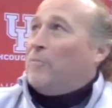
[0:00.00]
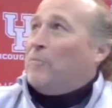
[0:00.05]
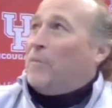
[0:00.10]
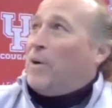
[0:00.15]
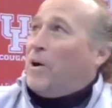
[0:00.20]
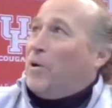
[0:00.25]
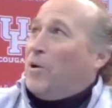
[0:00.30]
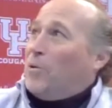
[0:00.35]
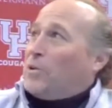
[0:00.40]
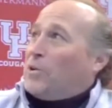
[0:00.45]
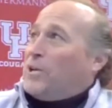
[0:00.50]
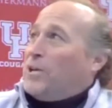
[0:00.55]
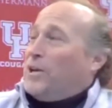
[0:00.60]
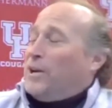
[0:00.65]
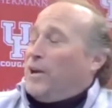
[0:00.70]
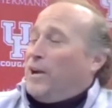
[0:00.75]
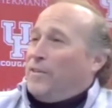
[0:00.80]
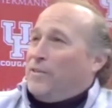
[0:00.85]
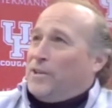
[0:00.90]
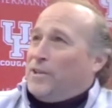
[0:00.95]
my own kid
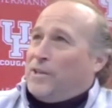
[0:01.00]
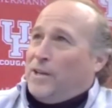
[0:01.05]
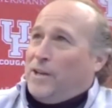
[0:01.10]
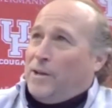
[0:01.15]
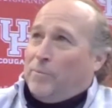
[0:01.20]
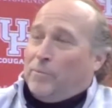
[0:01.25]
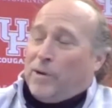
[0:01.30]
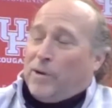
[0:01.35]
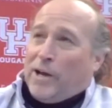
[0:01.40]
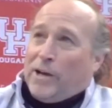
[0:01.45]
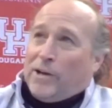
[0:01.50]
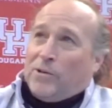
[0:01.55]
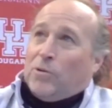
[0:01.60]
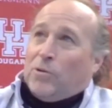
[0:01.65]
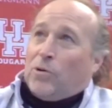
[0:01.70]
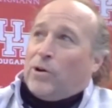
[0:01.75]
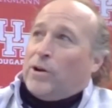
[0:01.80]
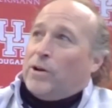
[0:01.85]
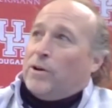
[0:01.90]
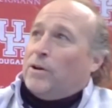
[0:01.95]
on the team, and I
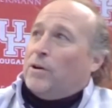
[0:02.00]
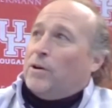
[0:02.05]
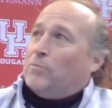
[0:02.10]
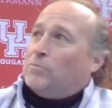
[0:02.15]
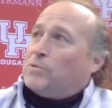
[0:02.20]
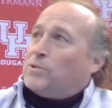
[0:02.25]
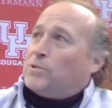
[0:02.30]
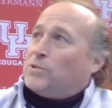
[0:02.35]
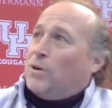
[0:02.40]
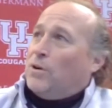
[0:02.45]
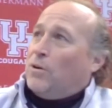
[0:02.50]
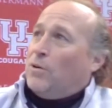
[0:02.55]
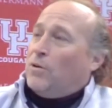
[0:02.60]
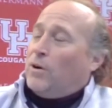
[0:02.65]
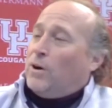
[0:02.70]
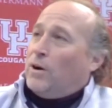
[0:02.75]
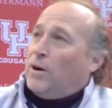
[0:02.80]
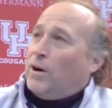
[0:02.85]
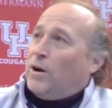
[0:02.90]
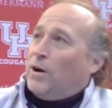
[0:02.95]
ignore him.
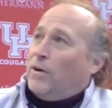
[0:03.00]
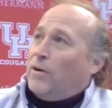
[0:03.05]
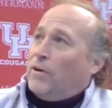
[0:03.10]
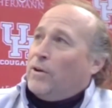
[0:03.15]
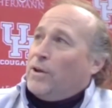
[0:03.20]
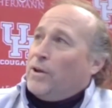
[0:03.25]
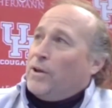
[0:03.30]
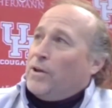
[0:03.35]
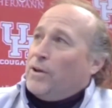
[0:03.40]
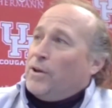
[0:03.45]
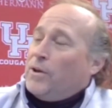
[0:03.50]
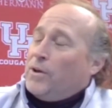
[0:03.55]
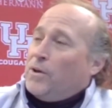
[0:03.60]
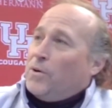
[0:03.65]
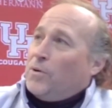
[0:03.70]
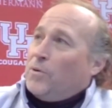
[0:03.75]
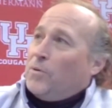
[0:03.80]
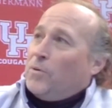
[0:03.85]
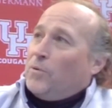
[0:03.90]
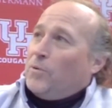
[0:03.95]
So
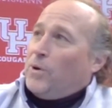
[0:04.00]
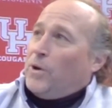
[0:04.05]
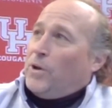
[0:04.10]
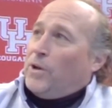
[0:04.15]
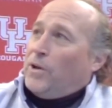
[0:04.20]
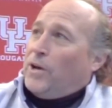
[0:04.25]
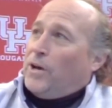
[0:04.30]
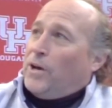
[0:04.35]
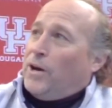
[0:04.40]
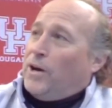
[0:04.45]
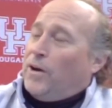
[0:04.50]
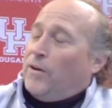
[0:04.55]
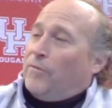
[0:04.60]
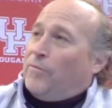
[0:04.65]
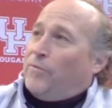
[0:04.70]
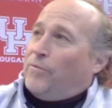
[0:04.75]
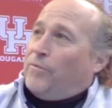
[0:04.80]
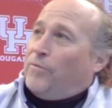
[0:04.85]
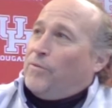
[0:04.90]
when one